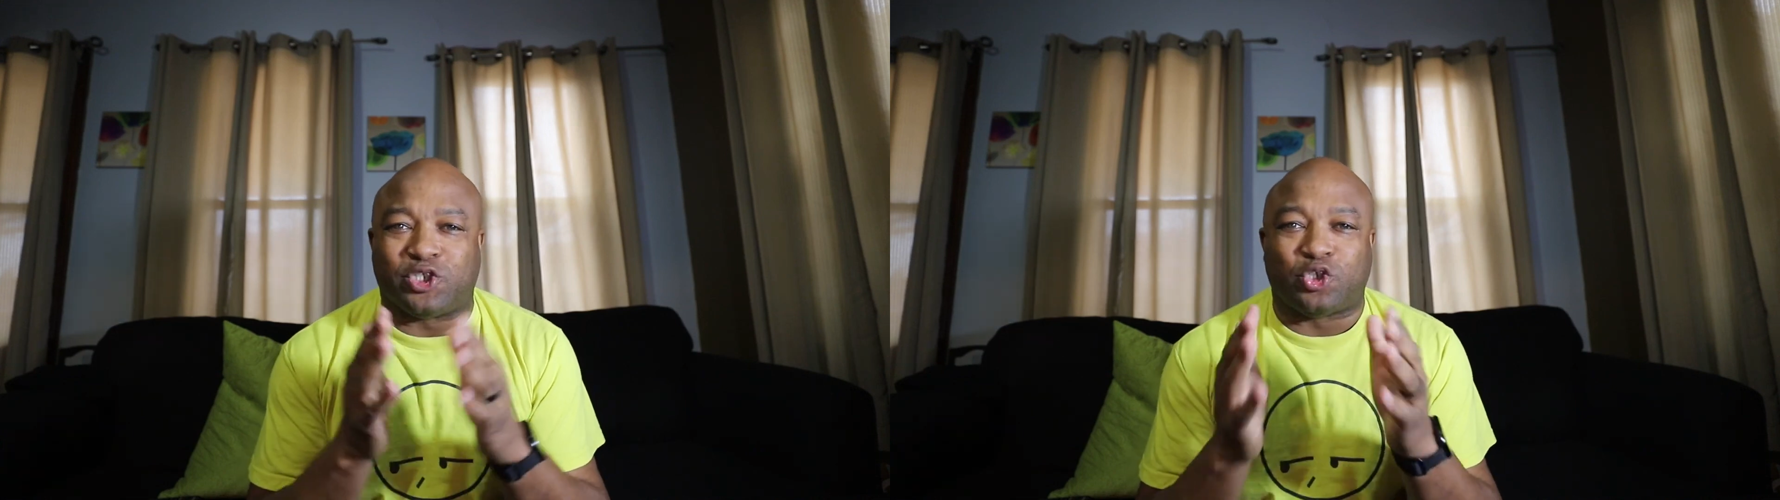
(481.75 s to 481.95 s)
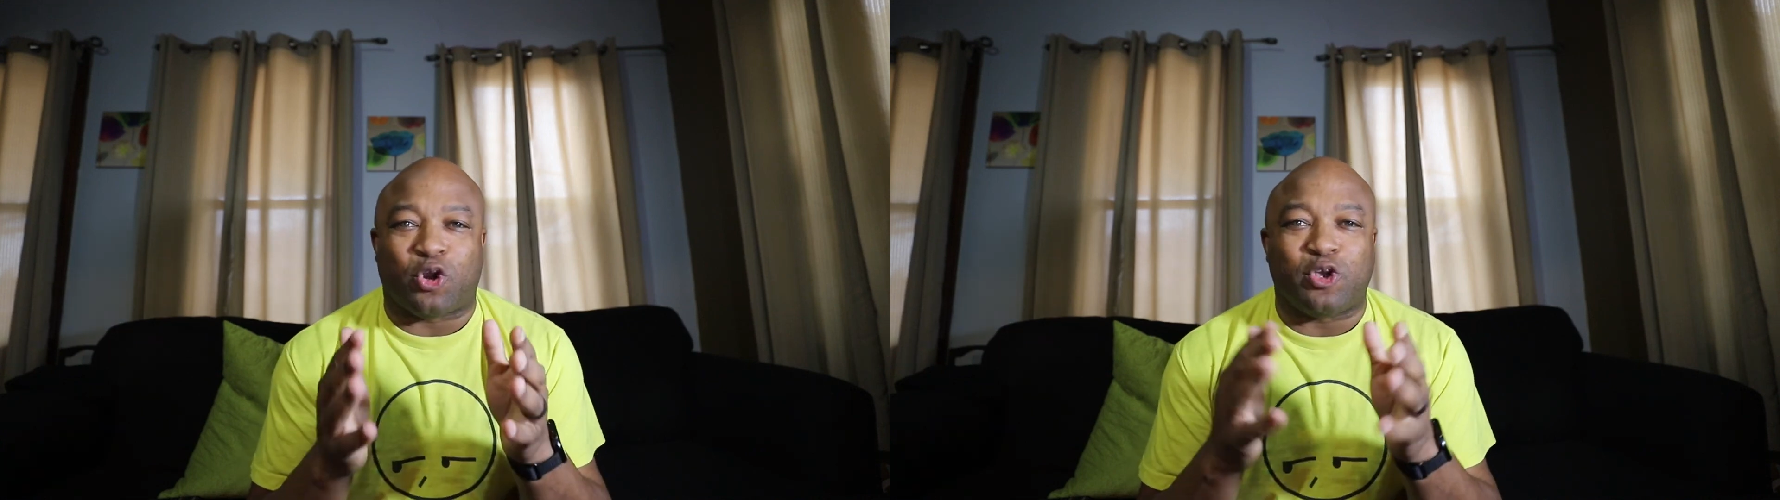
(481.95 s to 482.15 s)

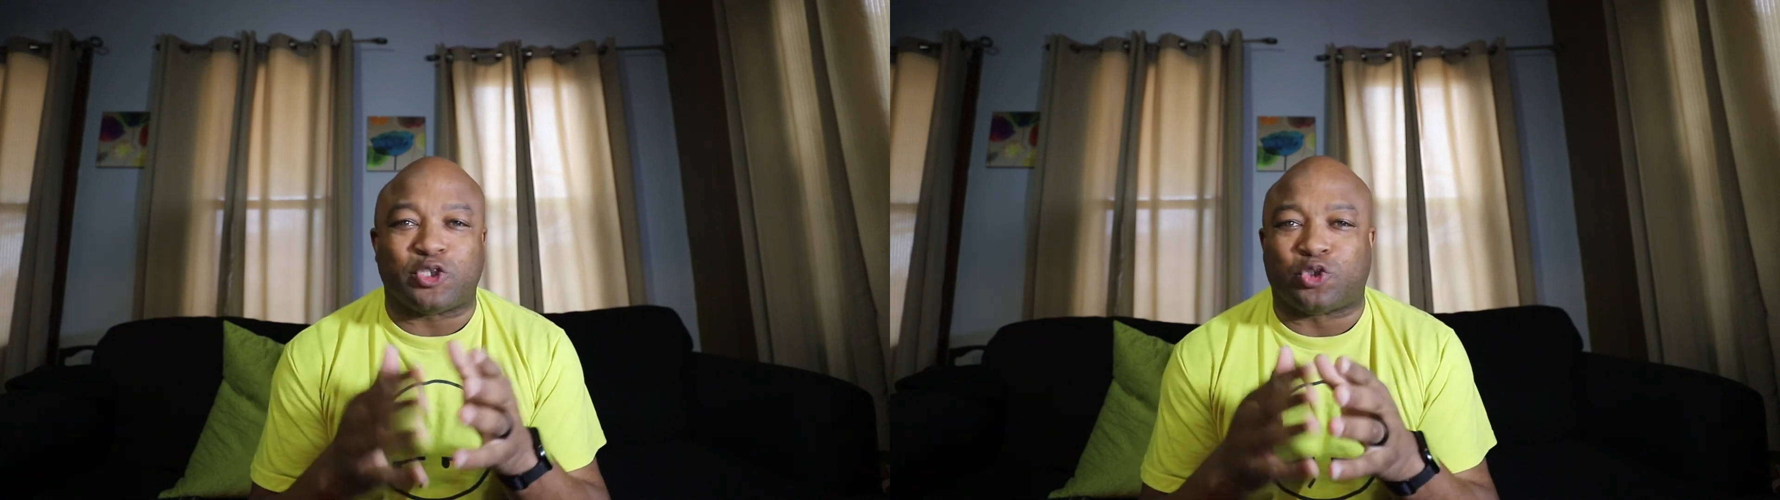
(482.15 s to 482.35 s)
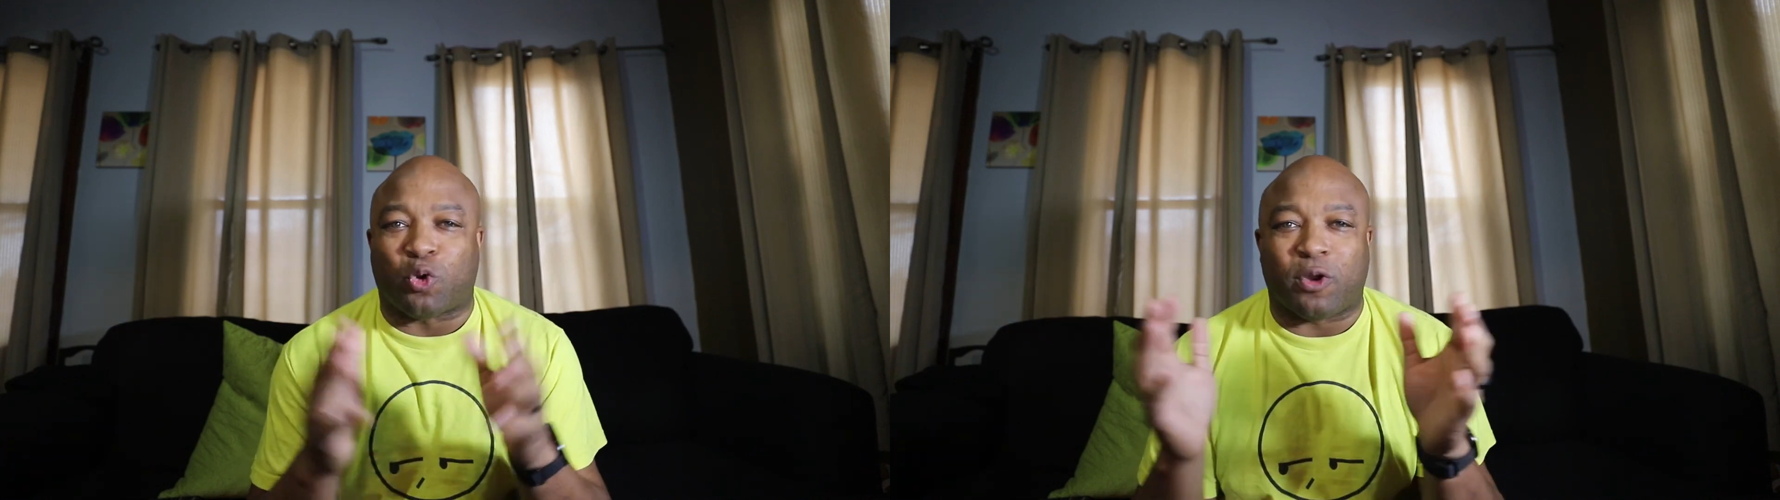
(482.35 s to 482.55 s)
is share your
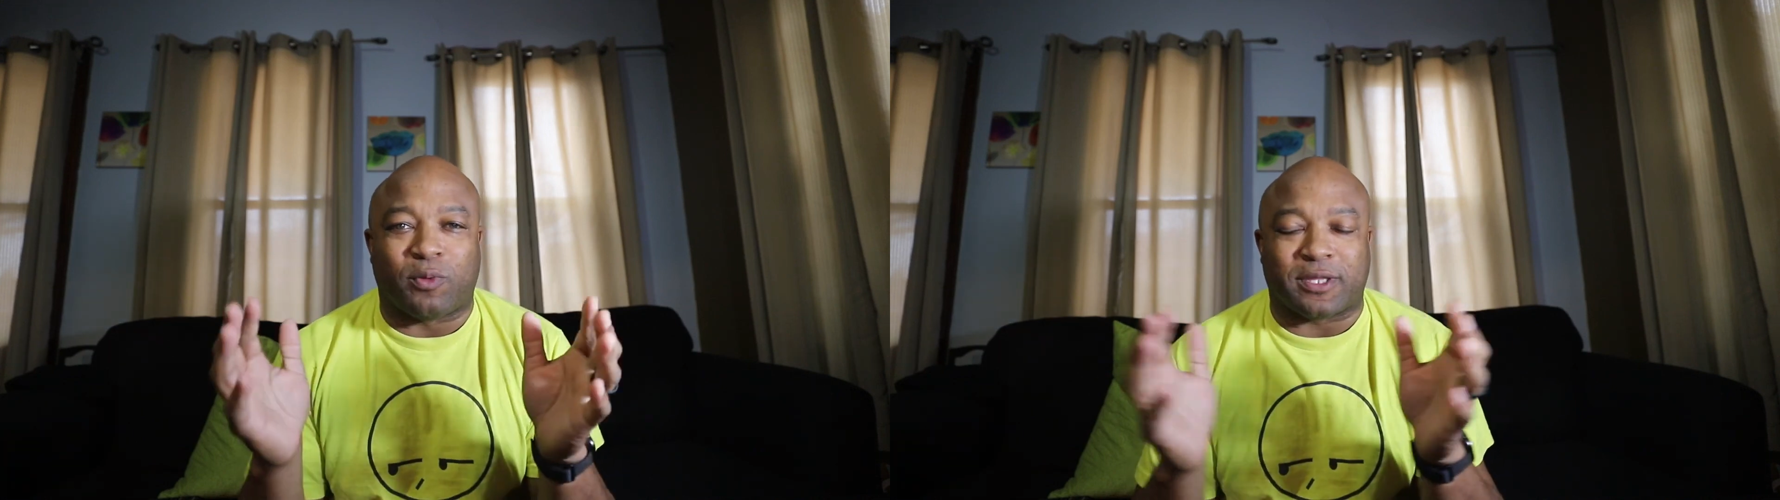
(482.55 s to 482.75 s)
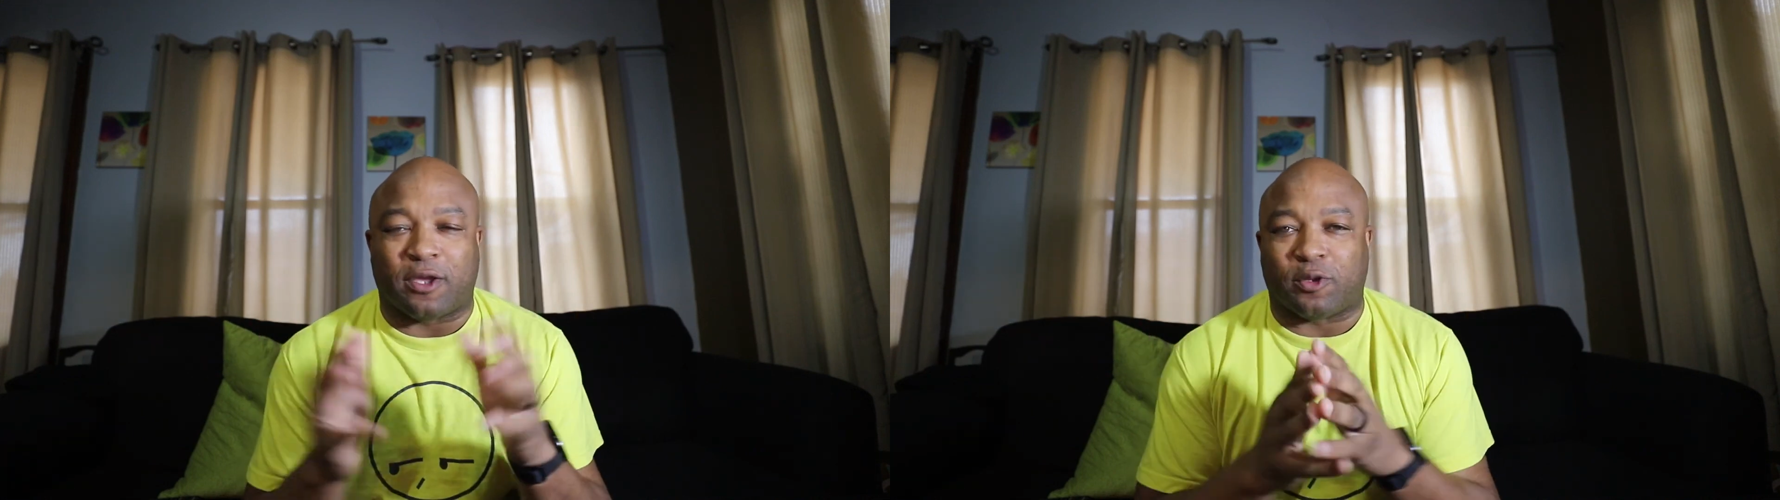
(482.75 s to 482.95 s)
story
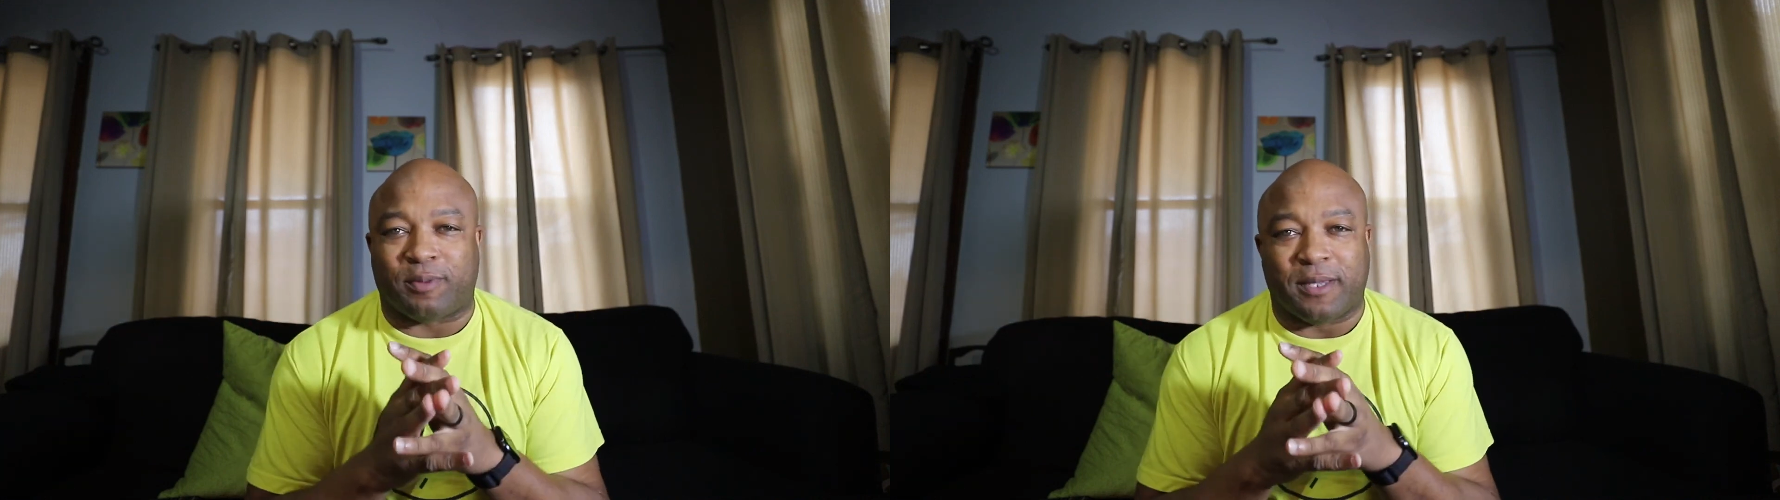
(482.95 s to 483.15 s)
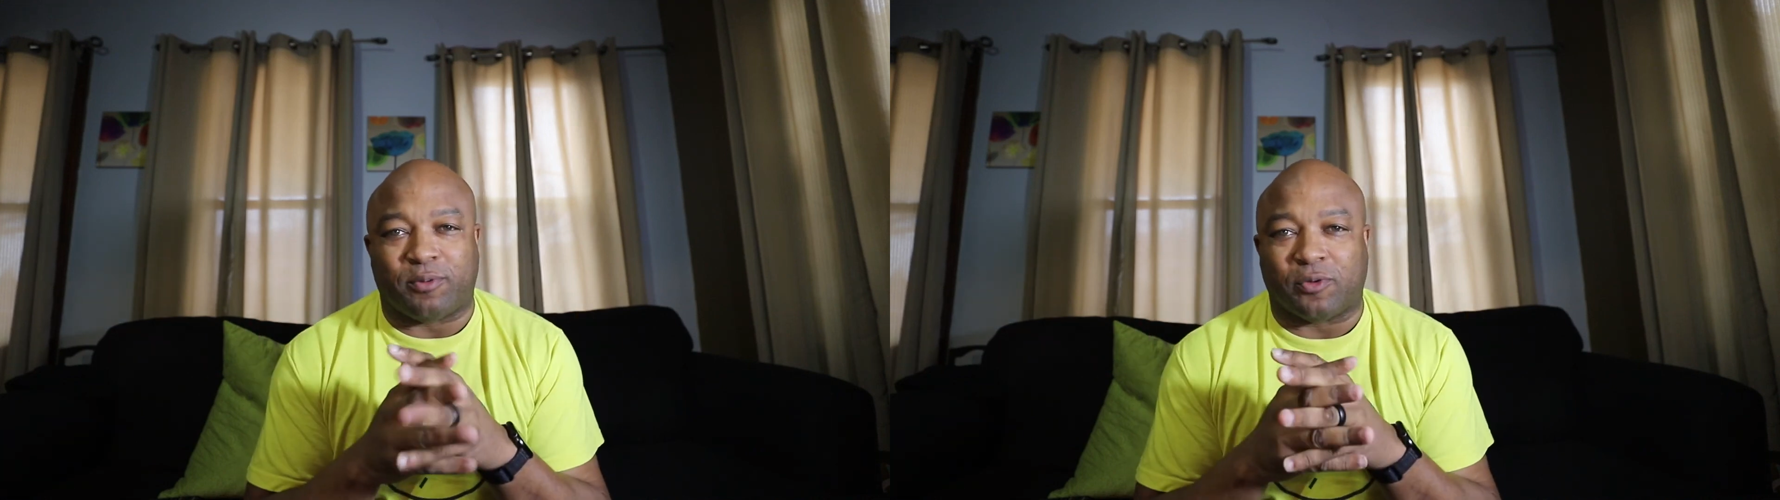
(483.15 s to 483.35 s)
with other
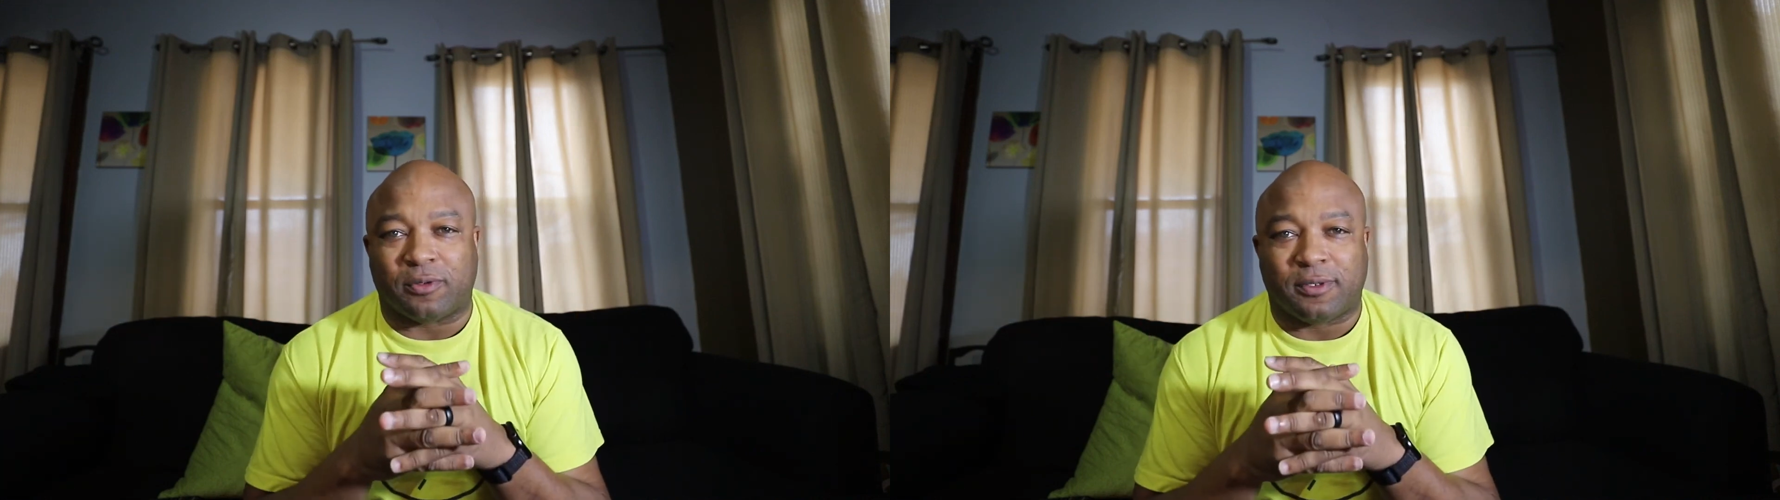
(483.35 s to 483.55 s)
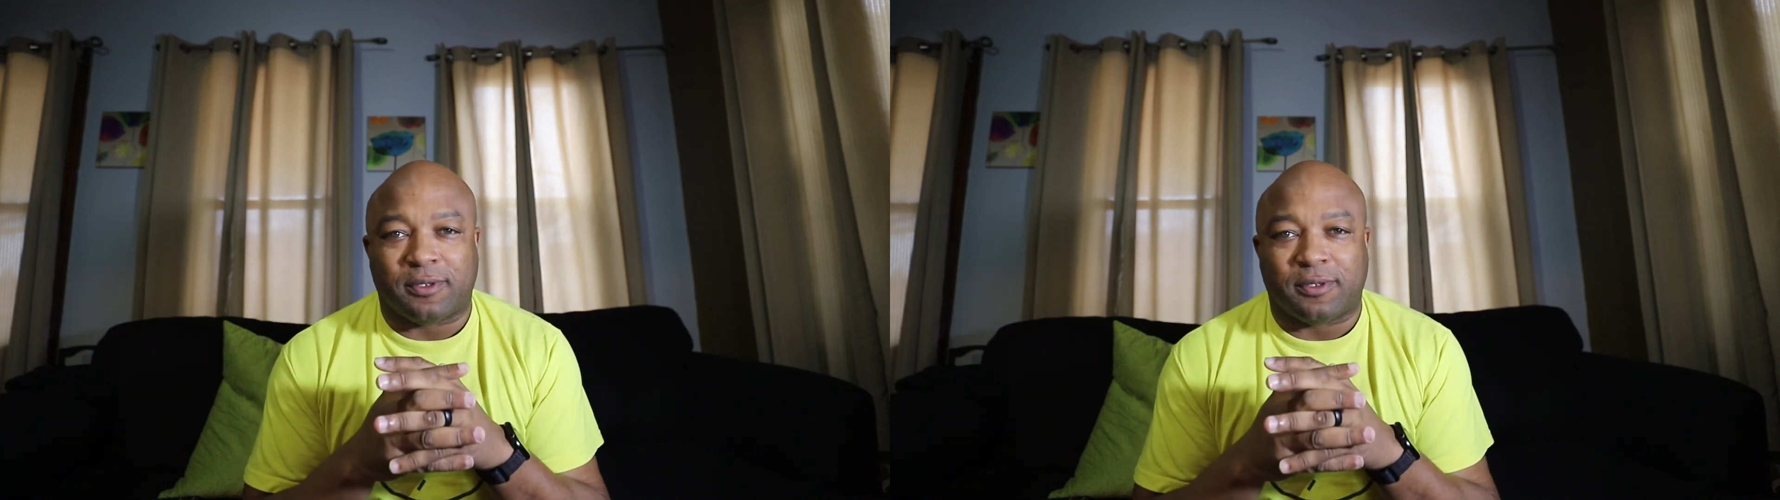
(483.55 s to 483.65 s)
people.